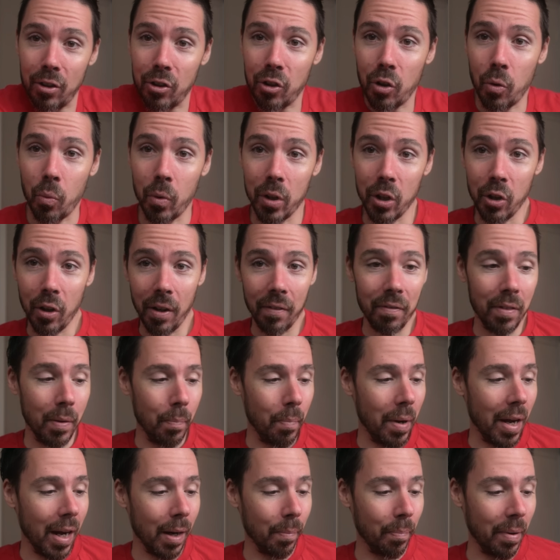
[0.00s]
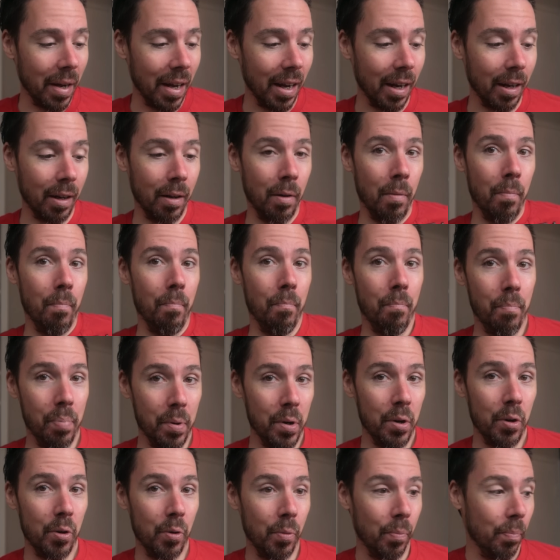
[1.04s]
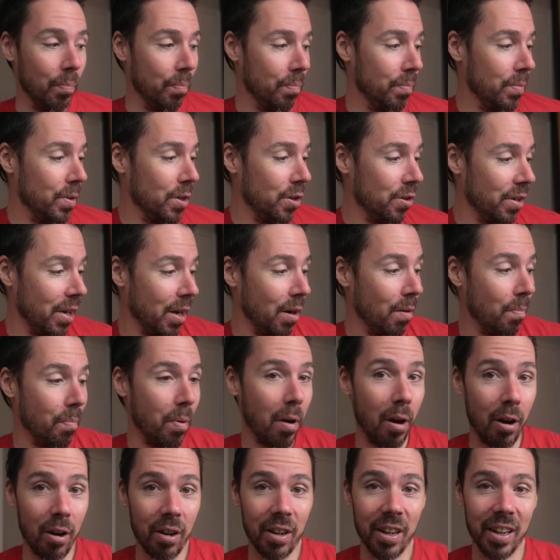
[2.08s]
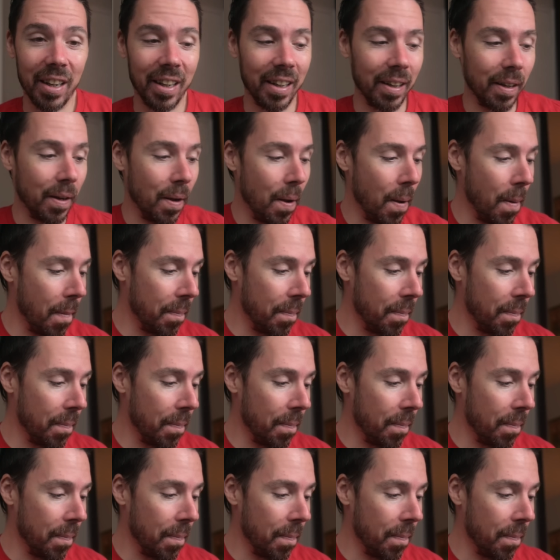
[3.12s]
So when you have the backpack, boom, you're now pocketing.